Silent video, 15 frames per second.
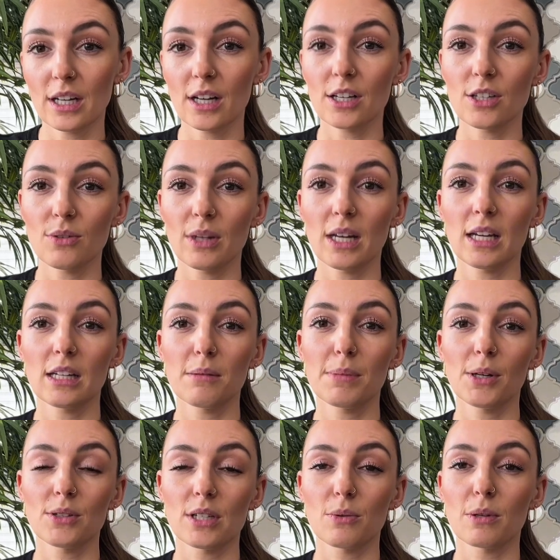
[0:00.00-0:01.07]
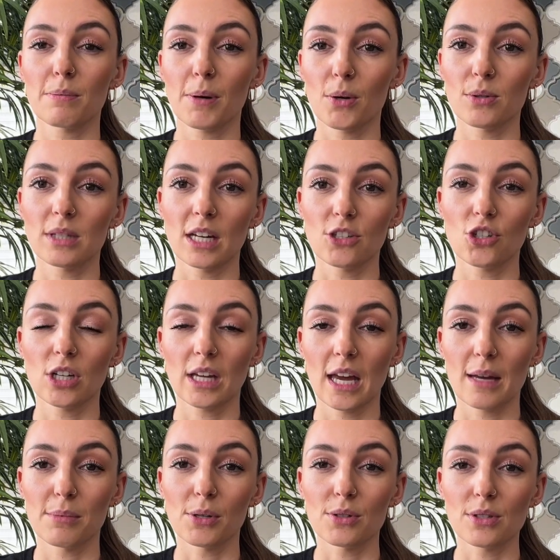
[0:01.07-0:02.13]
a unit in a building with post-tension
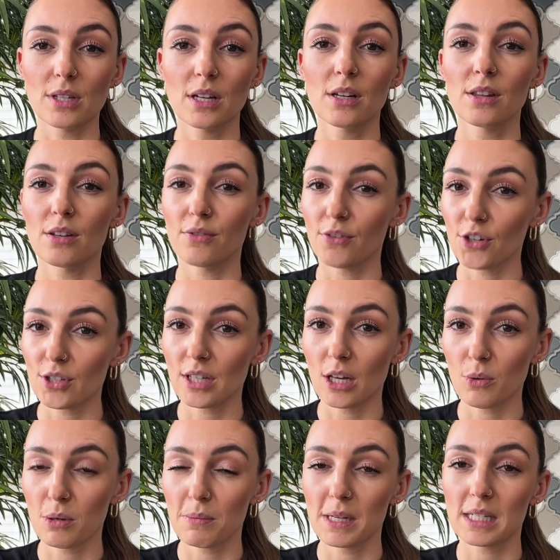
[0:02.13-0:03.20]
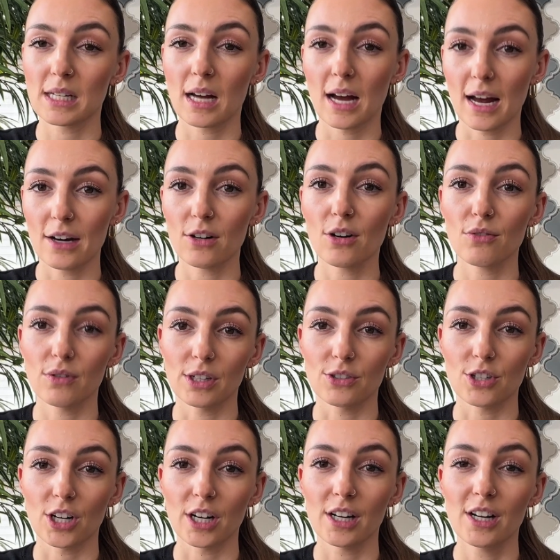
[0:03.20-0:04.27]
cables, the first thing would be to hire a
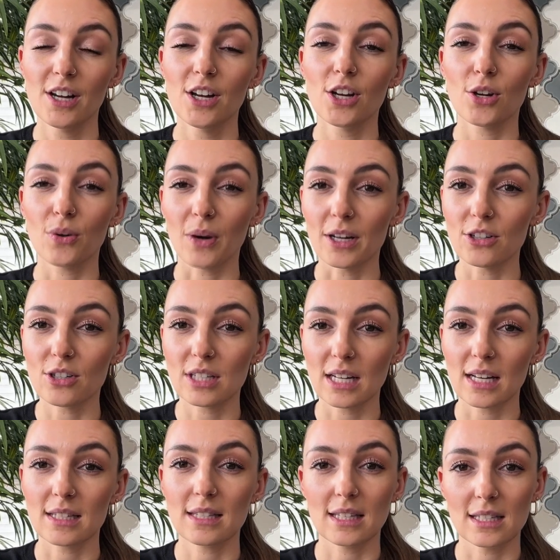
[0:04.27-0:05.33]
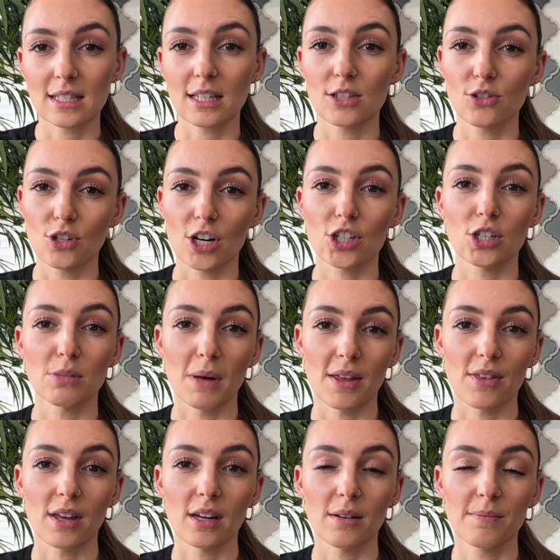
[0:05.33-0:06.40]
realtor who understands this construction
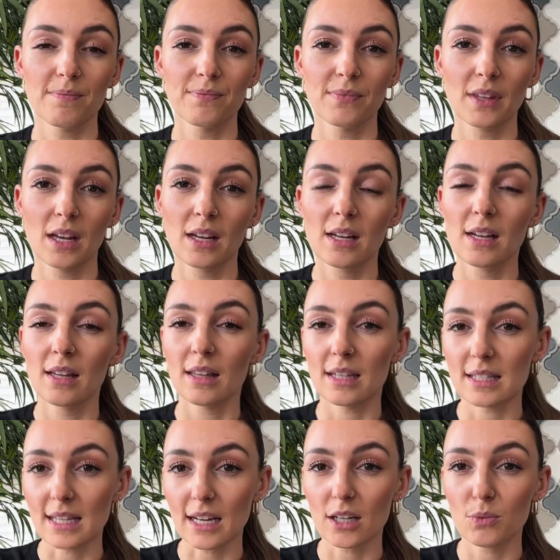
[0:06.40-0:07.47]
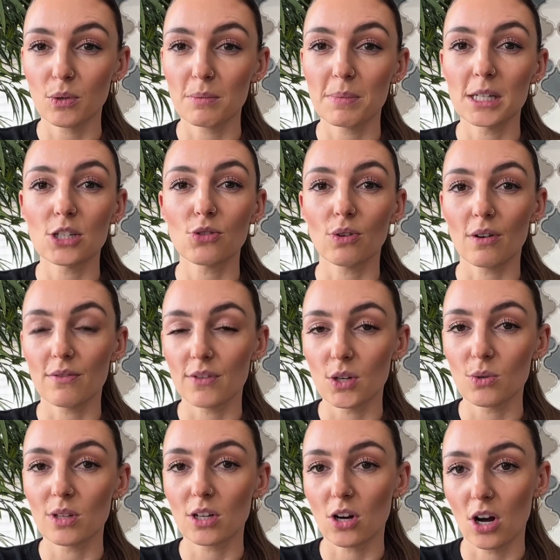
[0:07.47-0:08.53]
method. The second would be to review
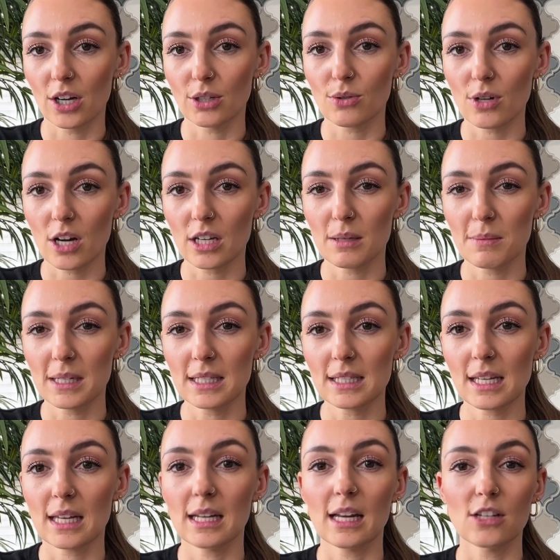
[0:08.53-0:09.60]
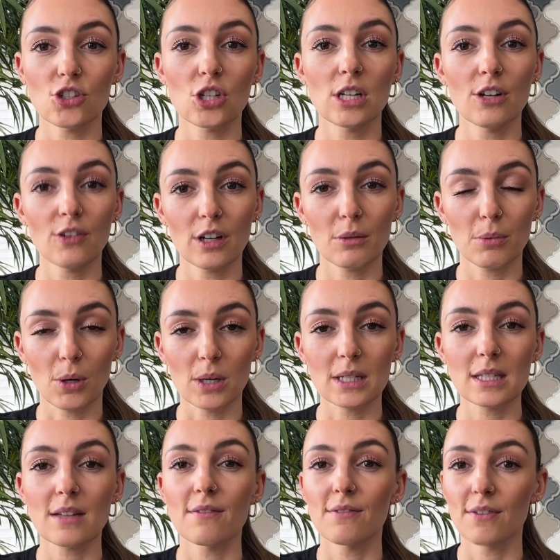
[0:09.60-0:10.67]
the condo documents and engineering
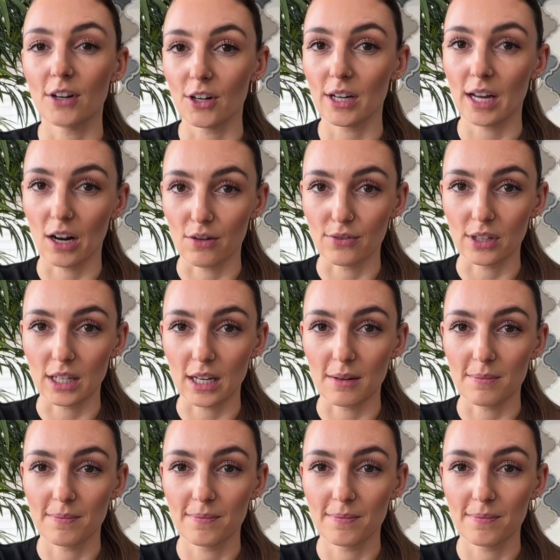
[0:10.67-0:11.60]
reports very carefully.